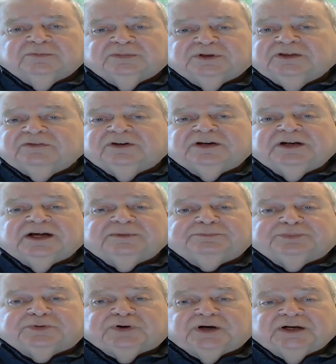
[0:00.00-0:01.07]
Believe it or
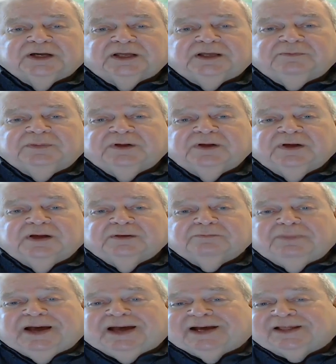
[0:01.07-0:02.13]
not, prime
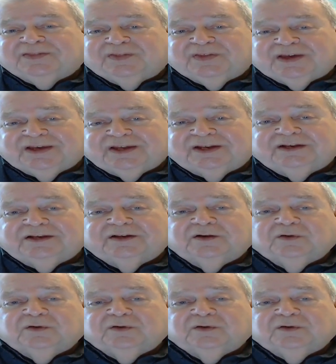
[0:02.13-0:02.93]
back then